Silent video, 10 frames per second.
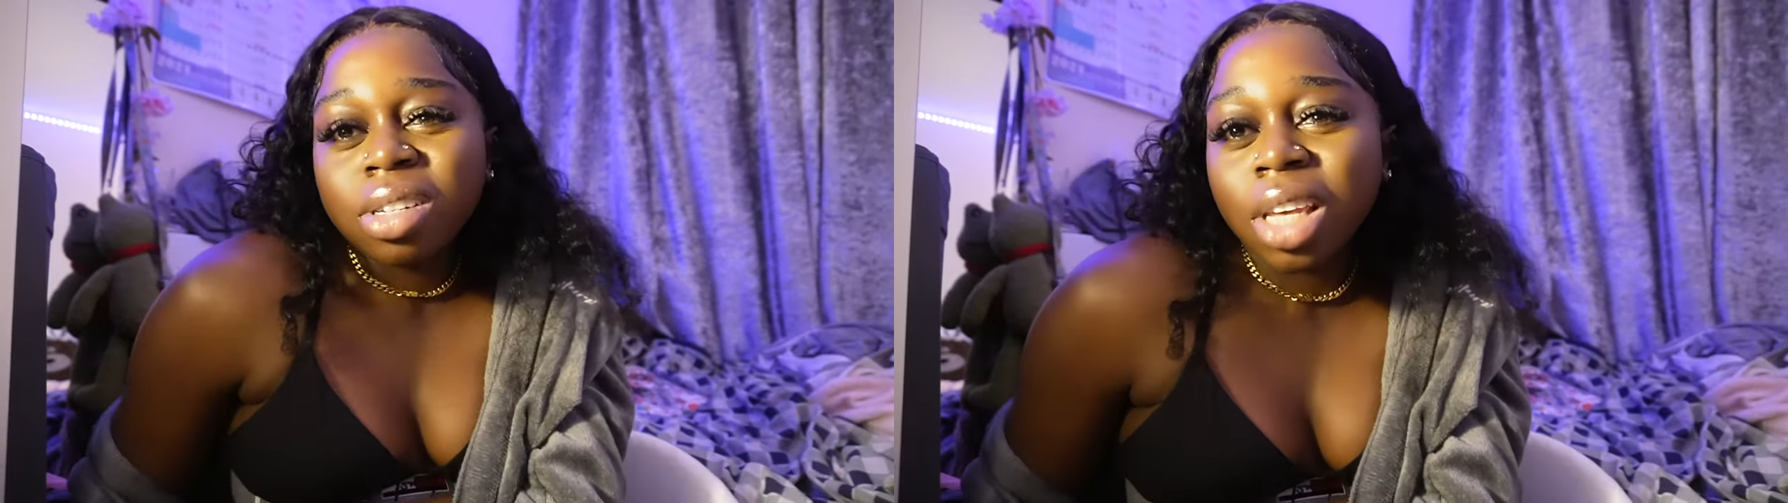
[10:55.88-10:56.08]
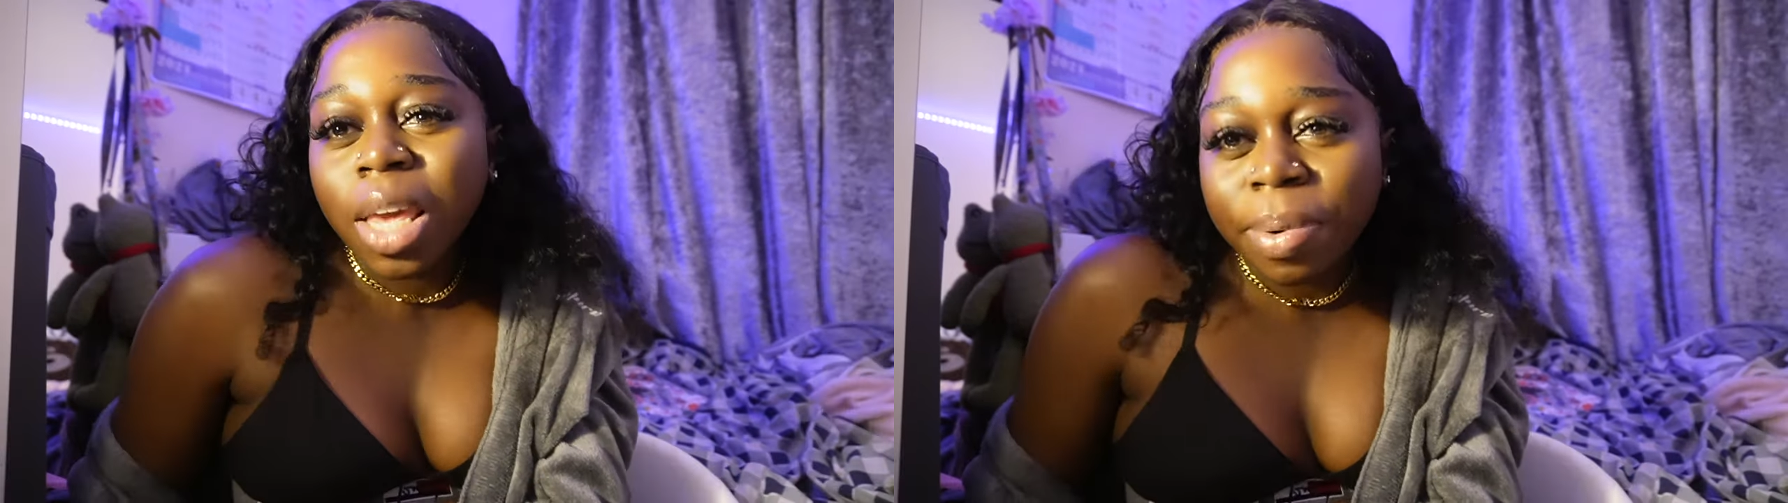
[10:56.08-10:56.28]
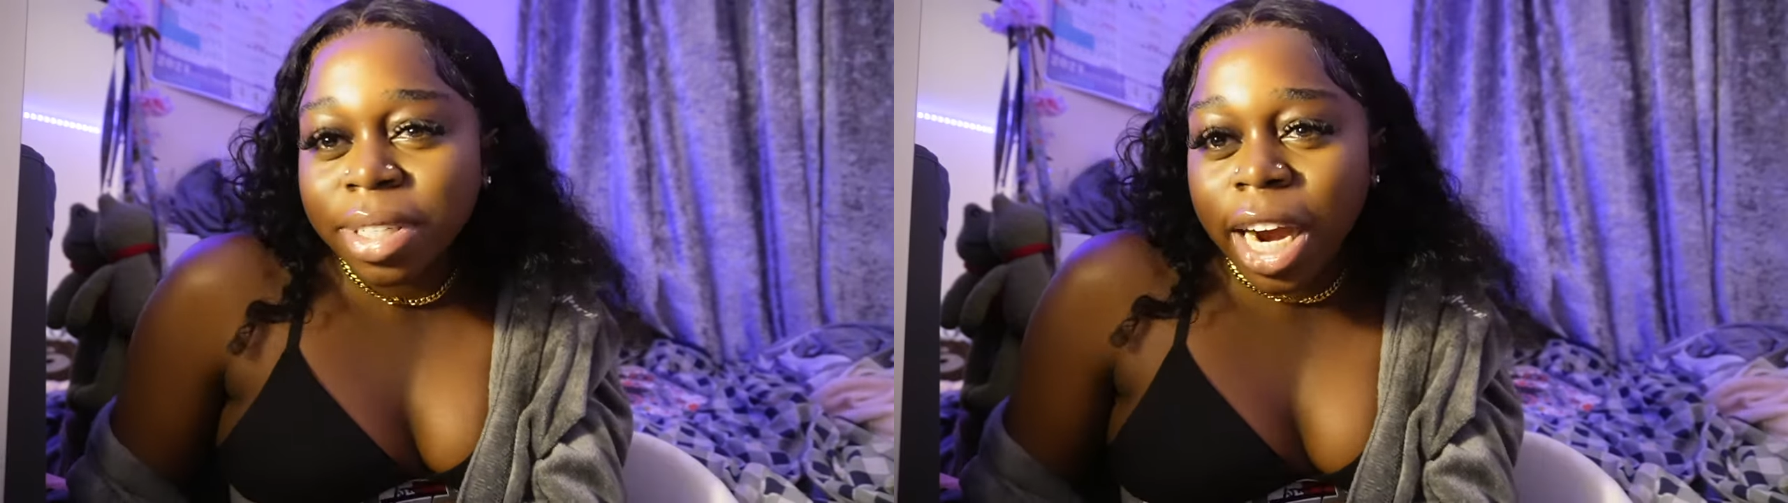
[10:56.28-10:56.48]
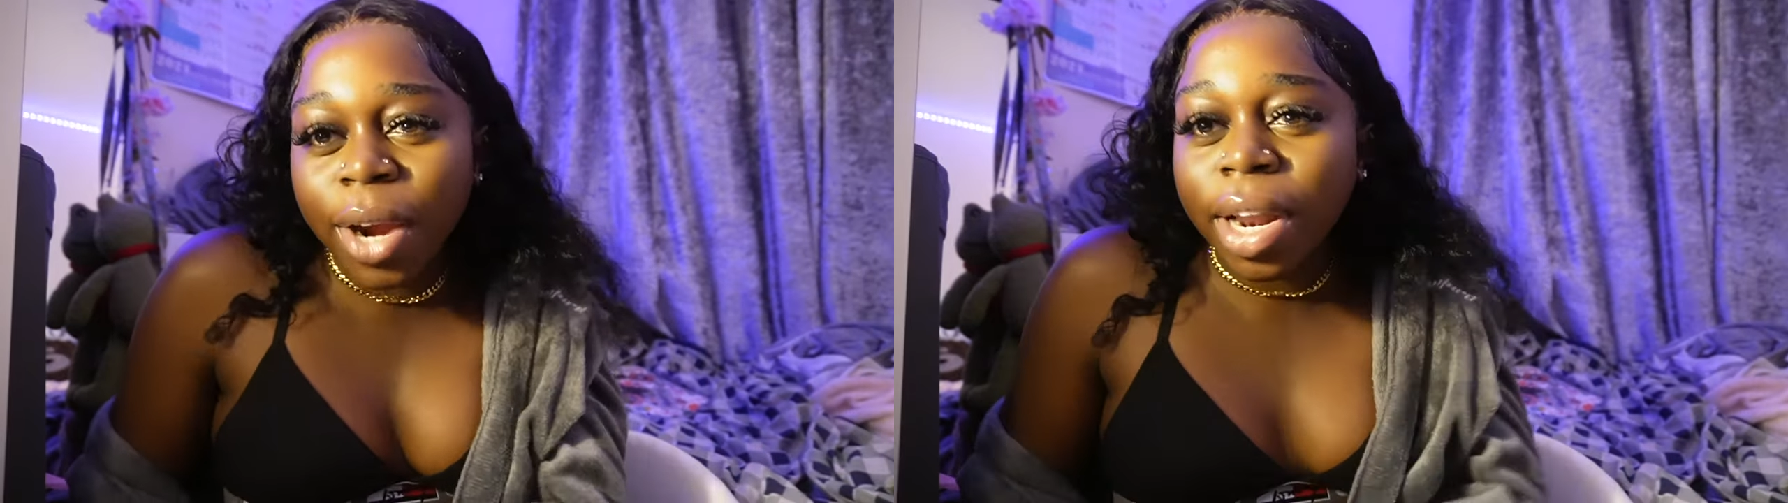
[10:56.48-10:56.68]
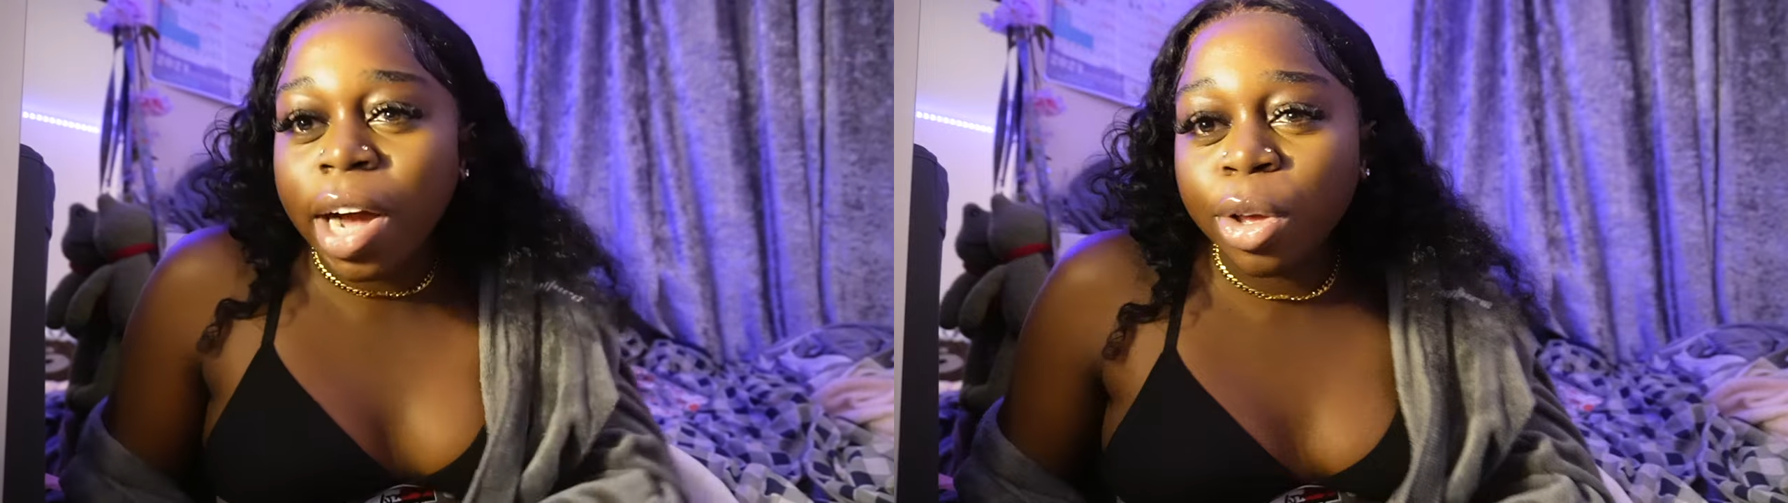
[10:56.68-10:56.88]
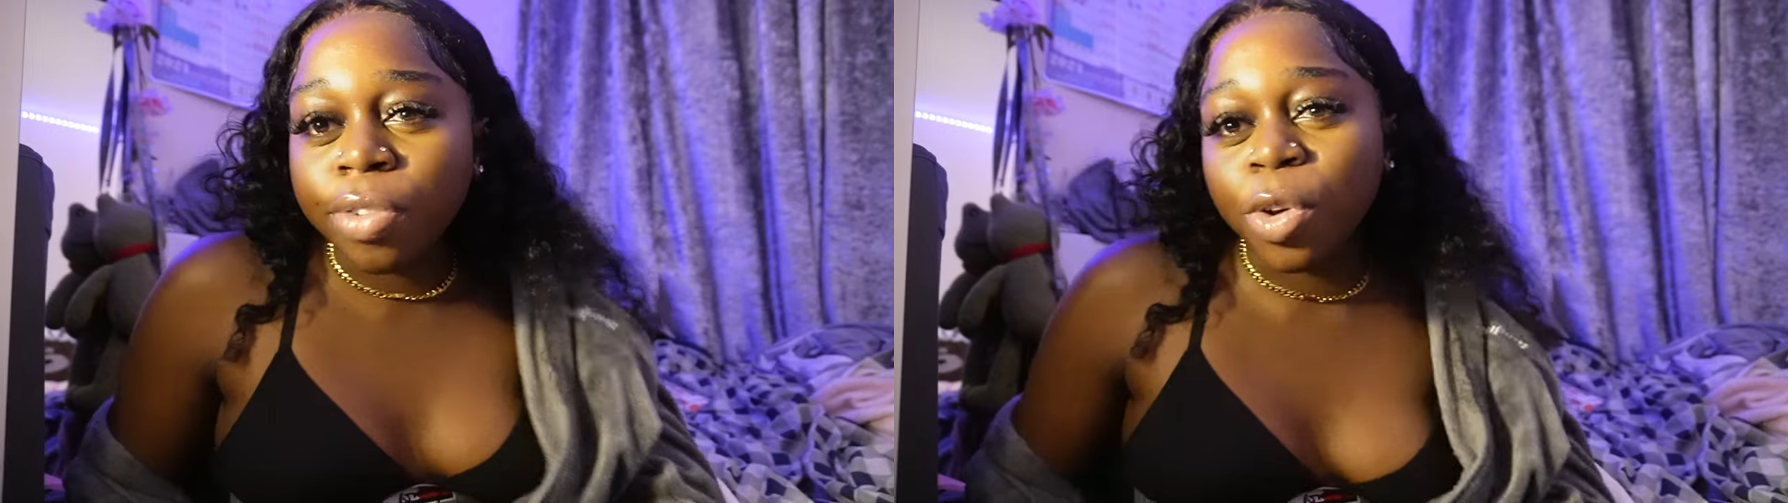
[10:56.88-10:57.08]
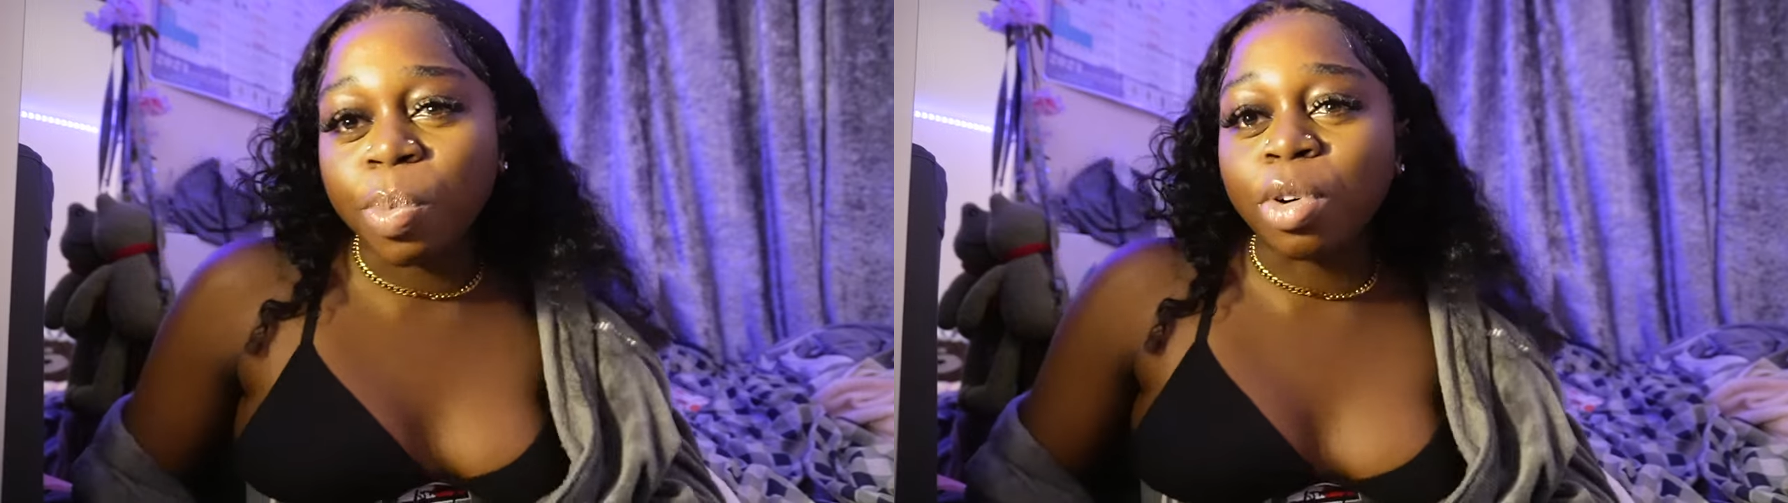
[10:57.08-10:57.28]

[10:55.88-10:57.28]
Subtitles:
just keep a diary of how you feel,